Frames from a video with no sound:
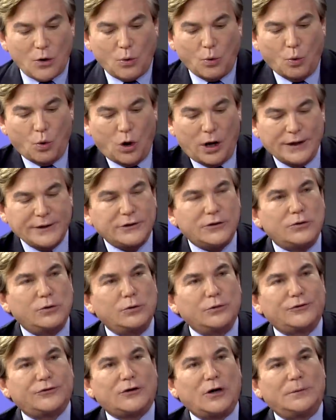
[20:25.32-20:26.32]
One
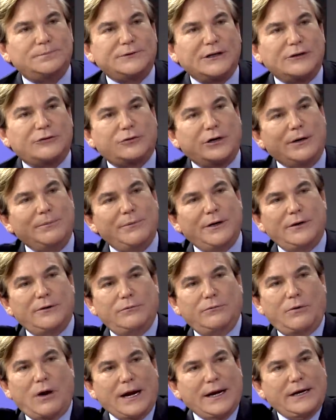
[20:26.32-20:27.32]
cool sculpting treatment
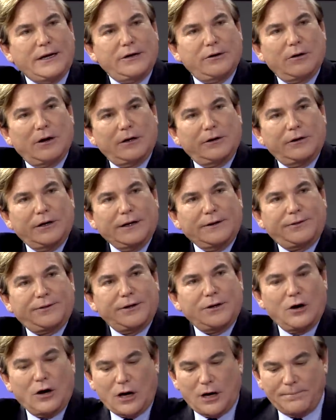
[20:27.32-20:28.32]
right here underneath
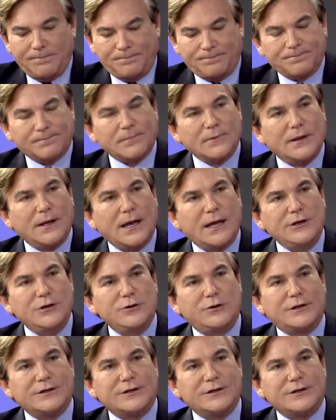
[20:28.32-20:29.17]
the arm and you